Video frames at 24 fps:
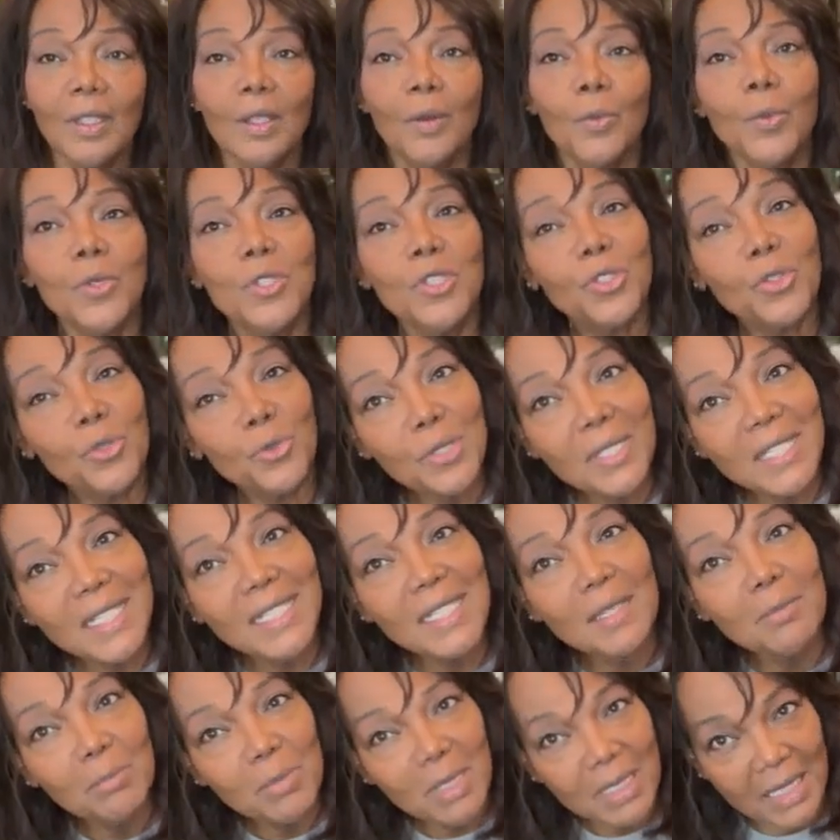was Grits
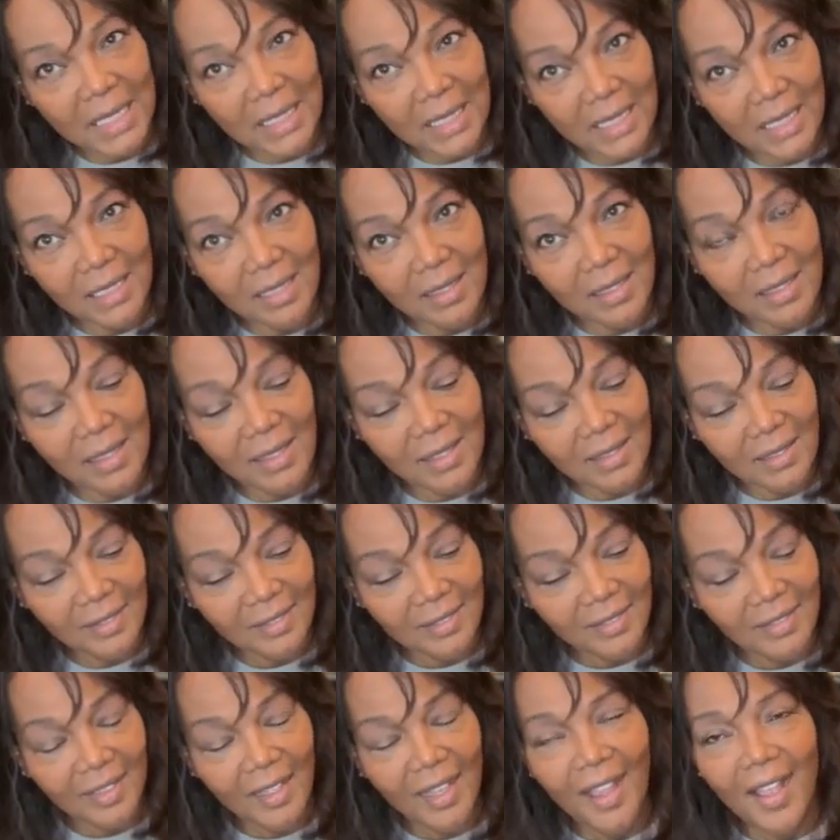and Biscuits.
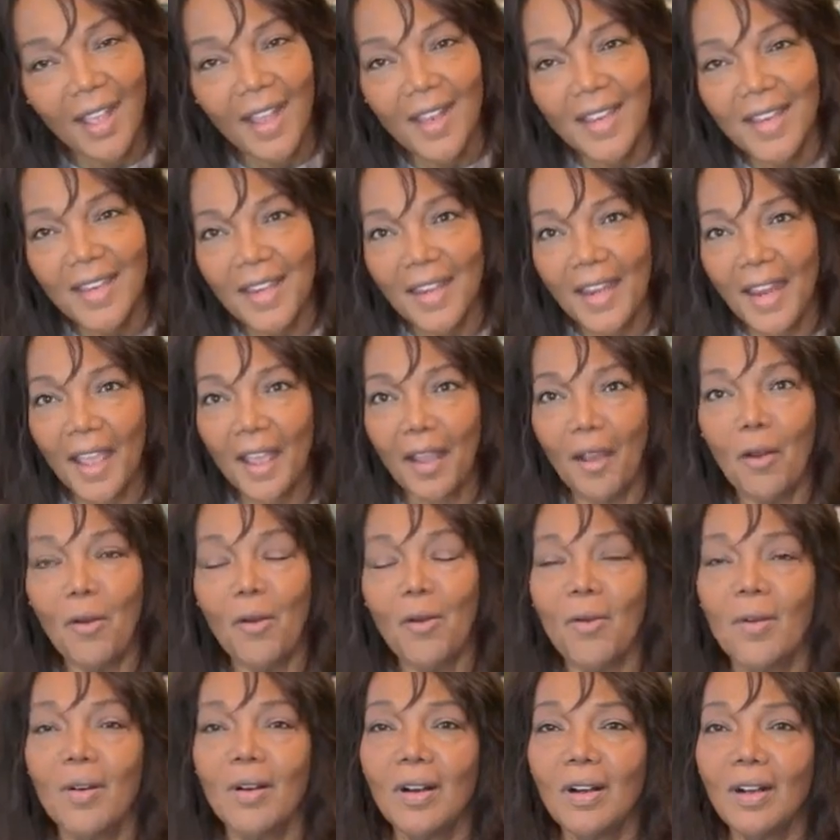Now,
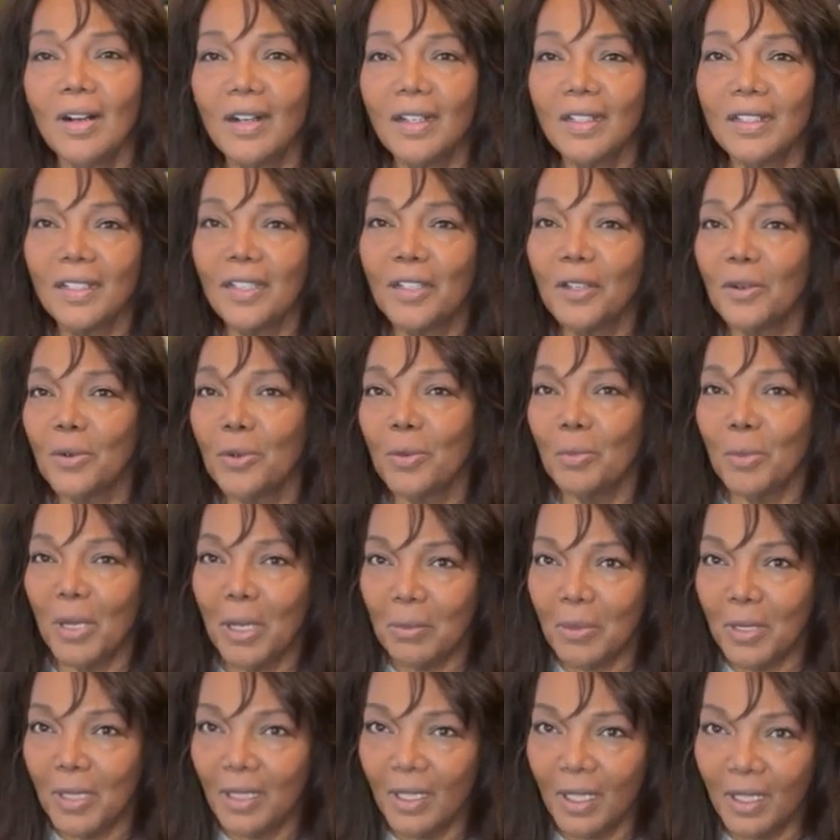I know
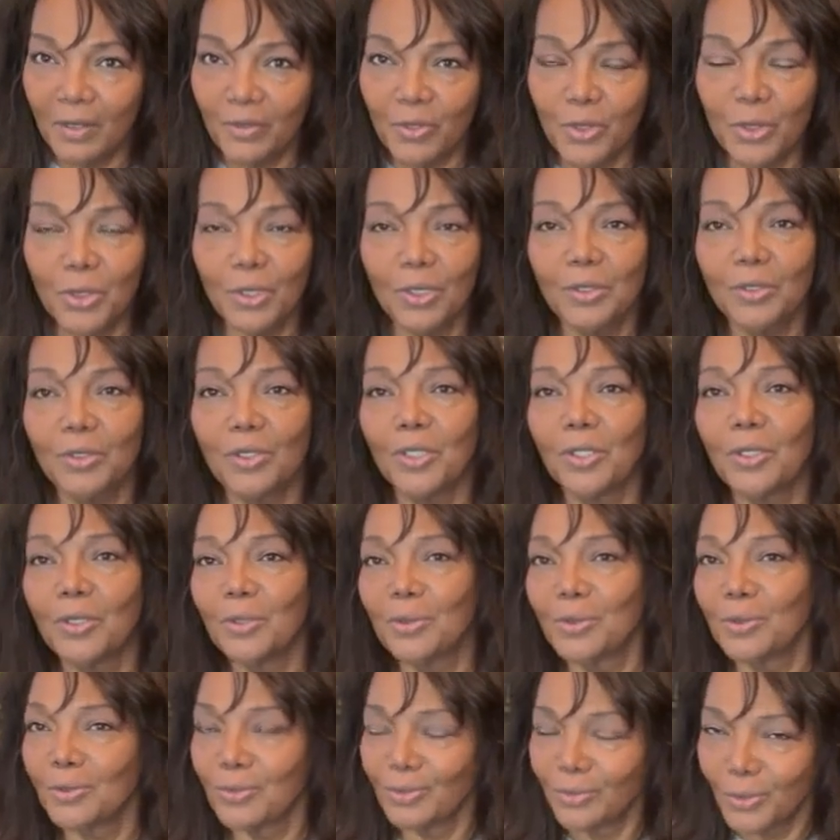maybe a lot of you don't know
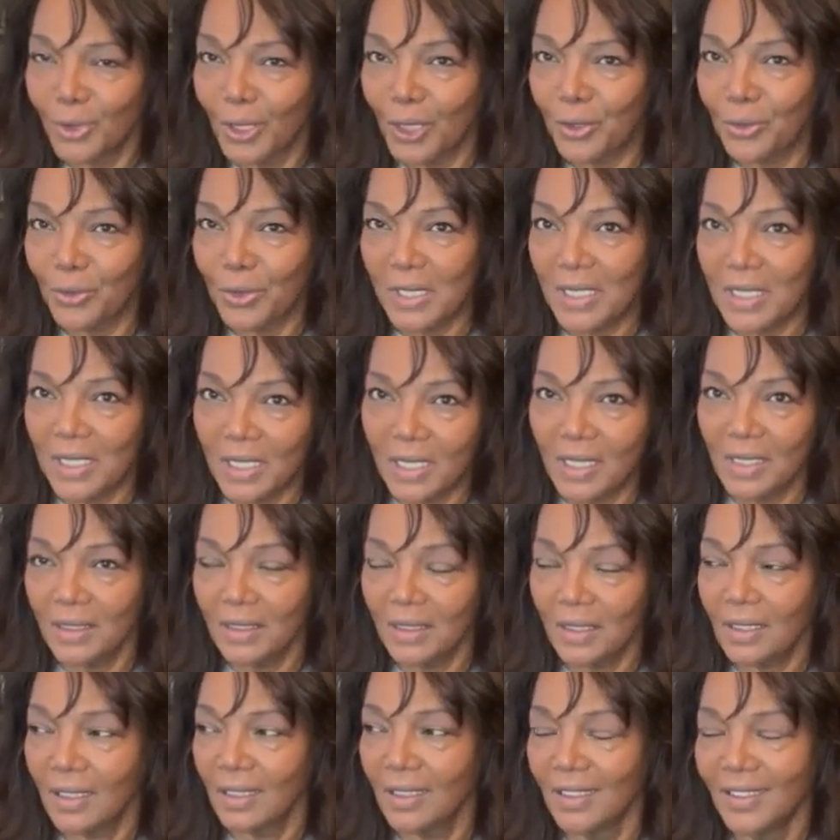what grits
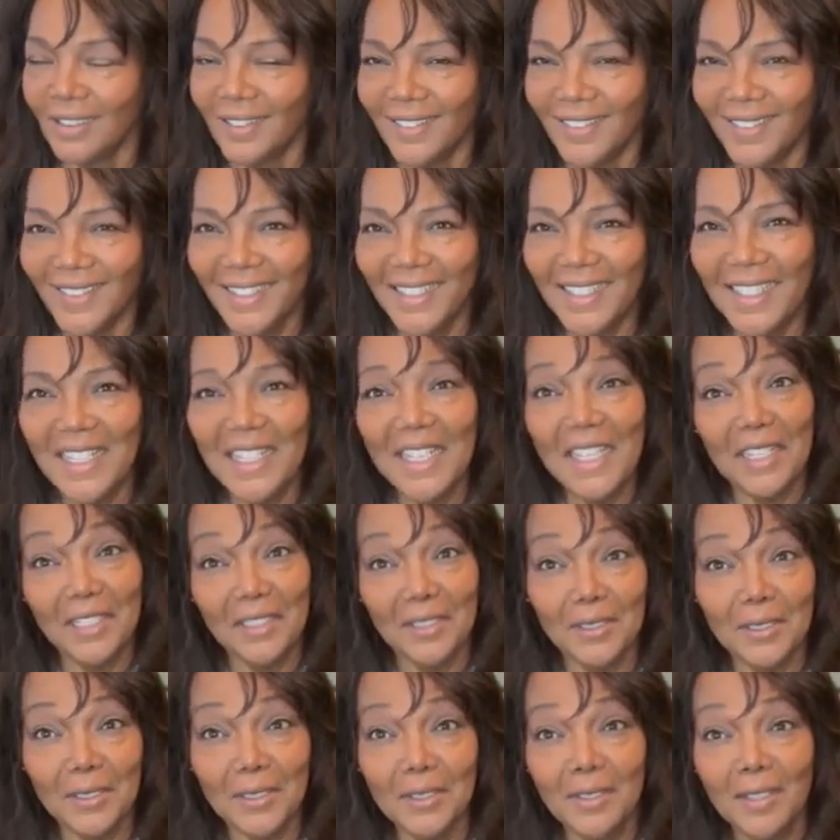is in
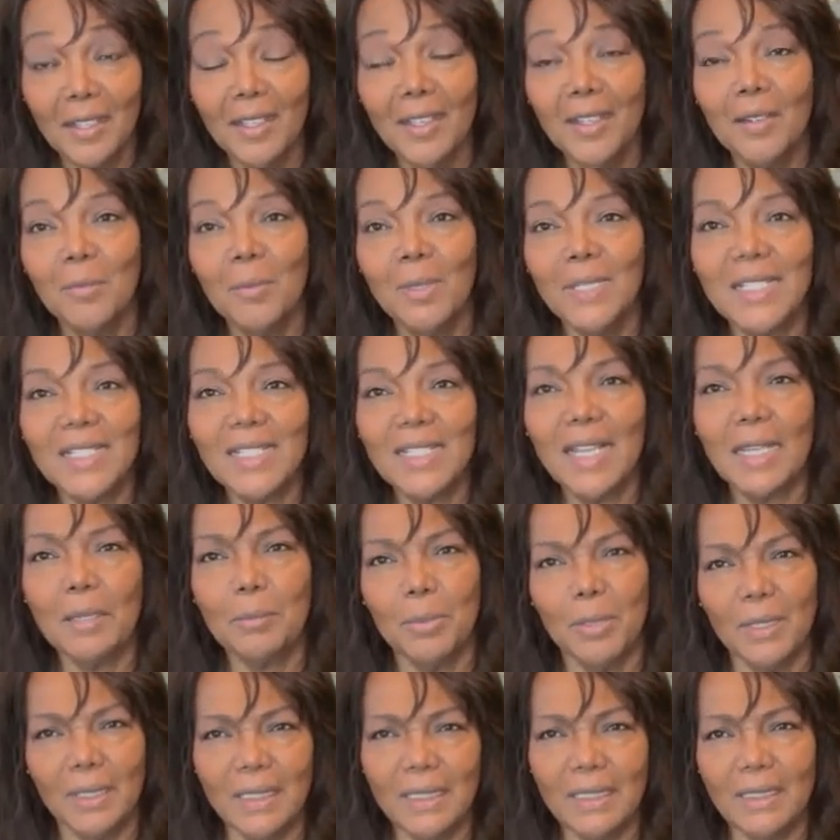England, but it's like
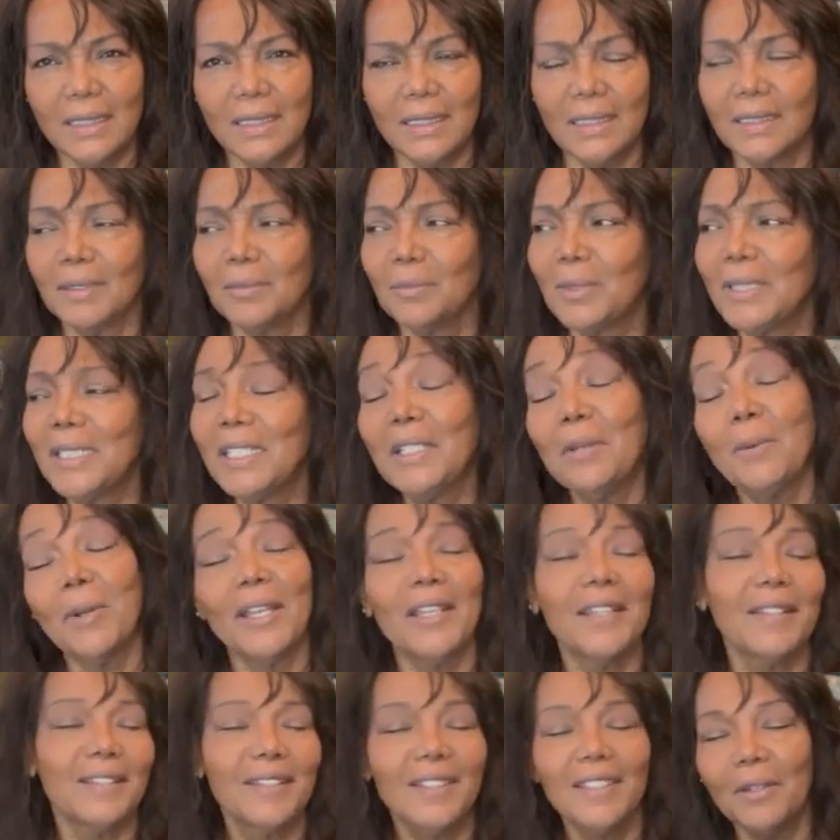polenta. But
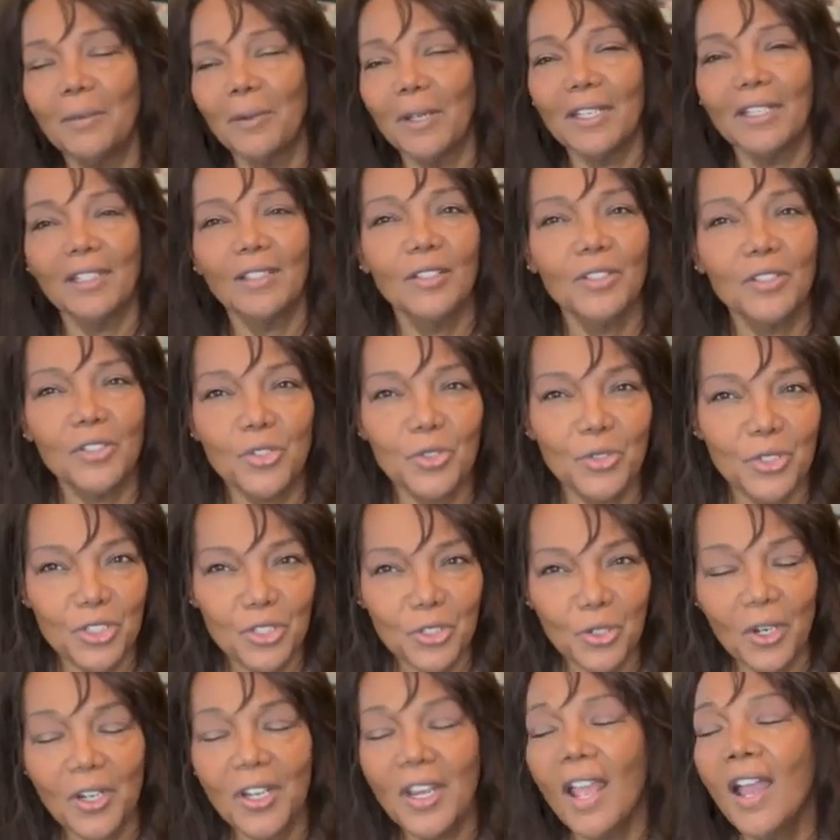anyway, long story
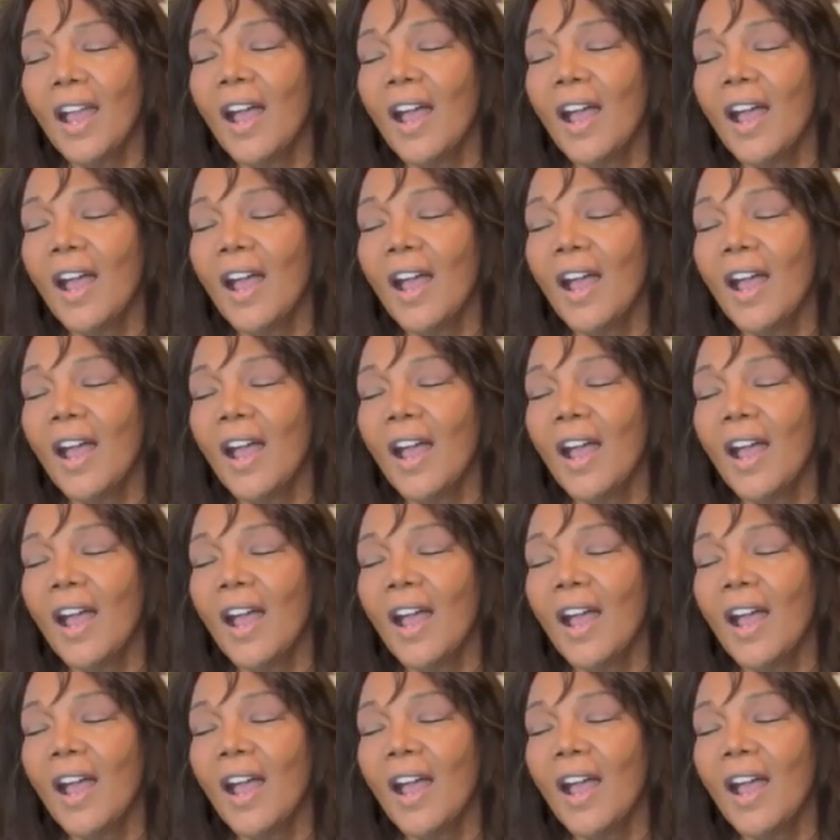short,